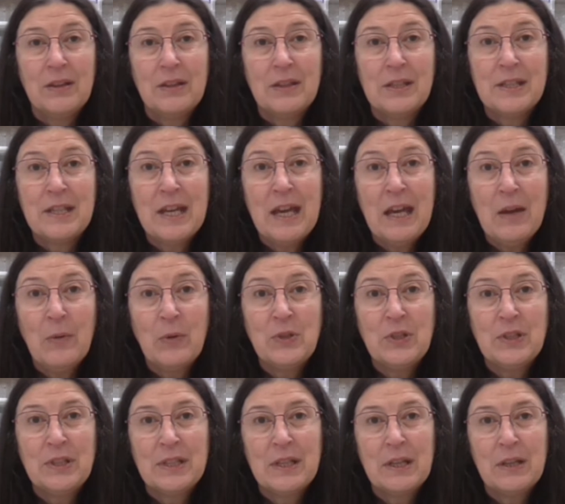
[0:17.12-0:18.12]
Today I
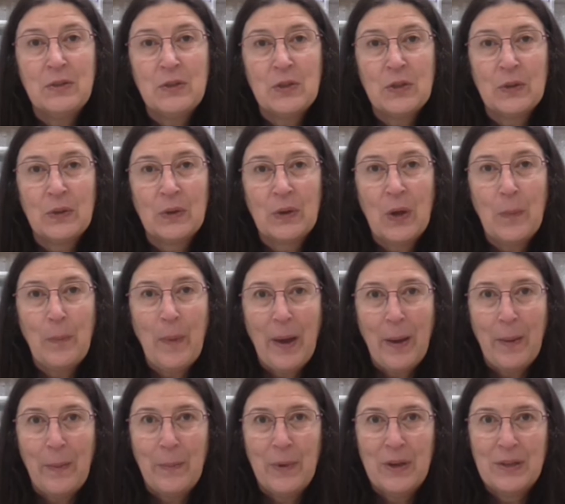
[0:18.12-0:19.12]
wanted to talk
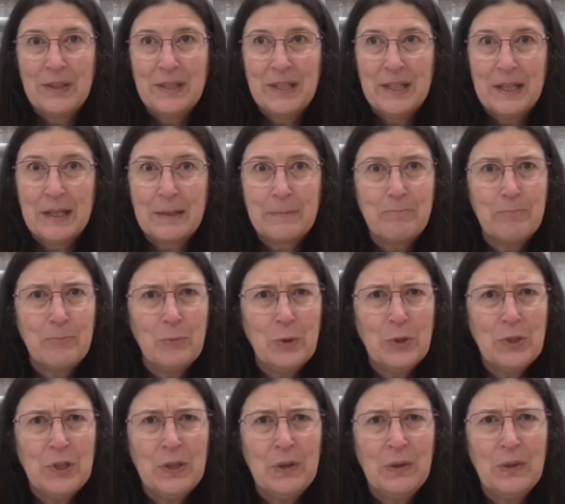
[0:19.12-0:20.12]
about bunting.
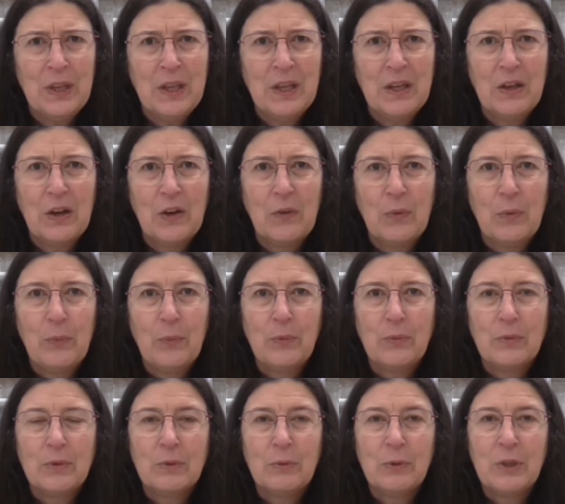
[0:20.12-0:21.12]
What do you think of
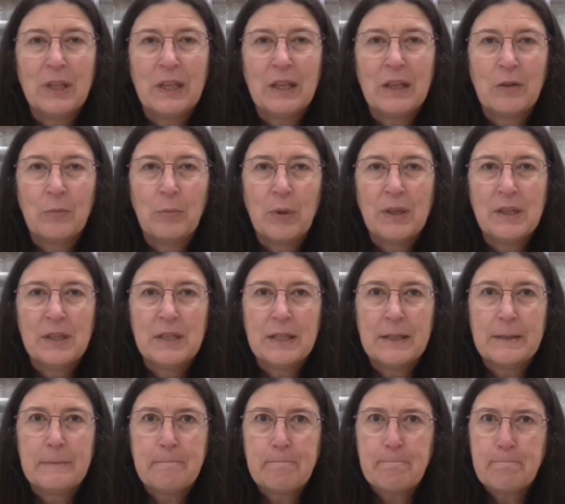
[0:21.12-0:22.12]
when we think of
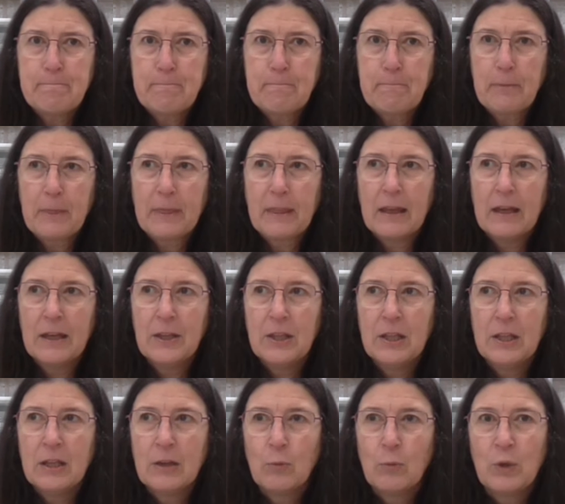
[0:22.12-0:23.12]
bunting? I
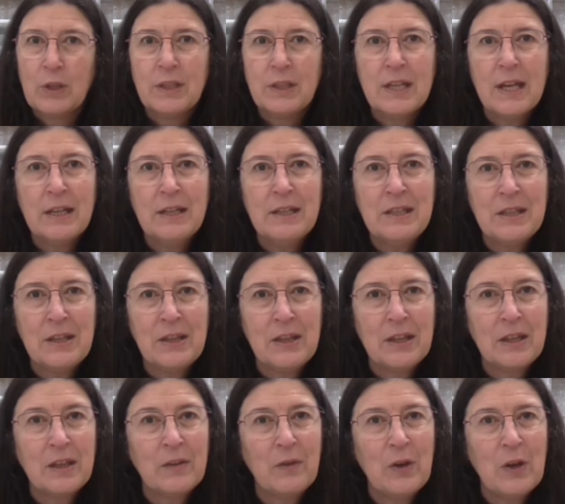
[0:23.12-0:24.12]
think we tend to
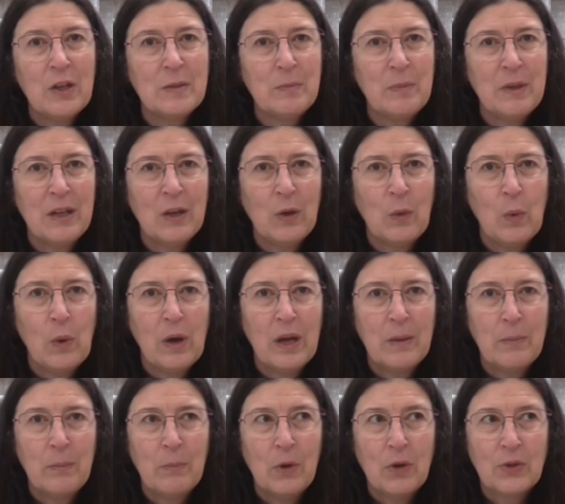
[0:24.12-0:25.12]
think of it as being
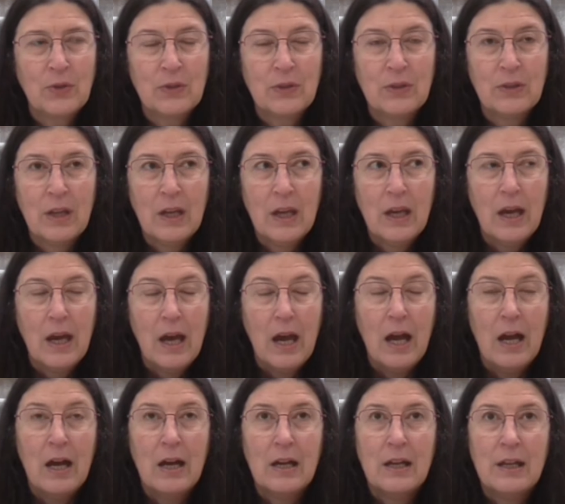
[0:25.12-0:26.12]
quite modern,
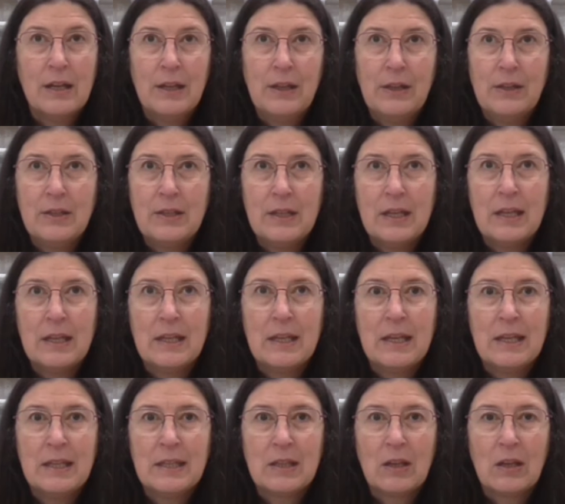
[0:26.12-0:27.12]
and it
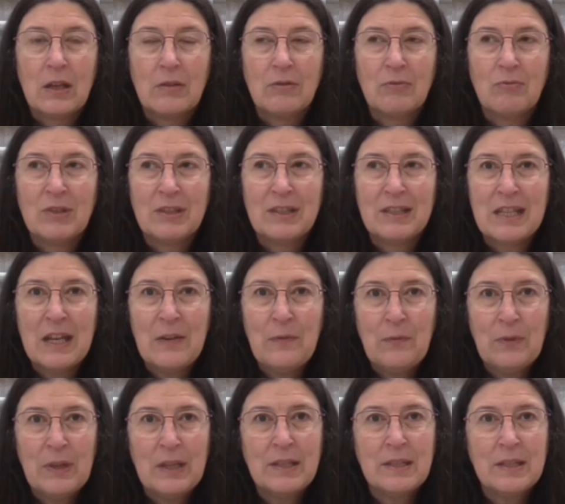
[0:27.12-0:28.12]
is
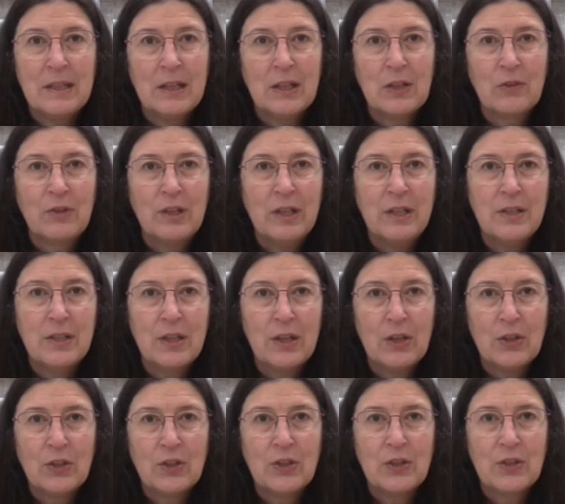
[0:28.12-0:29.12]
definitely seeing a
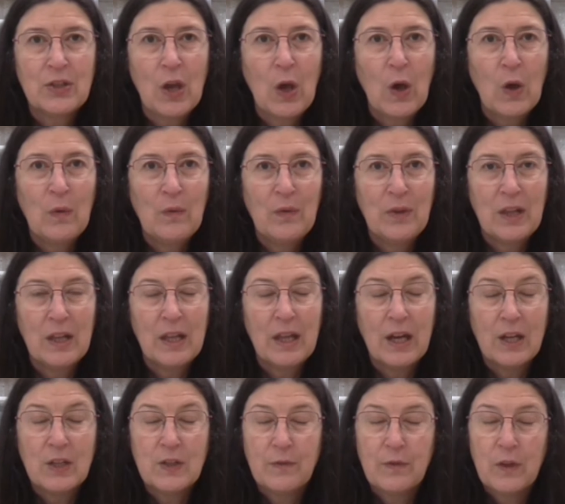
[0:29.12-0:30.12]
resurgence over the
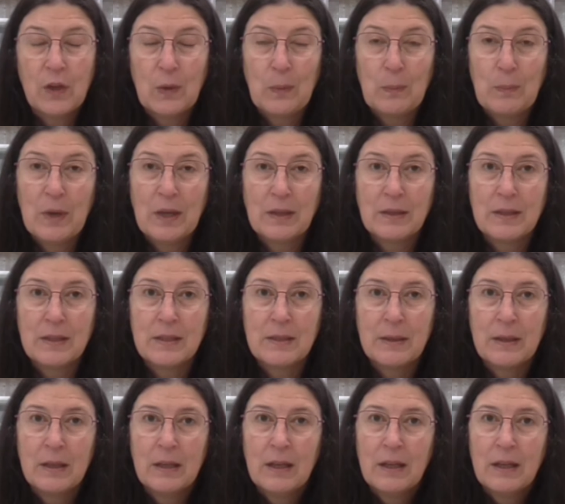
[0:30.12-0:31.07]
last few months.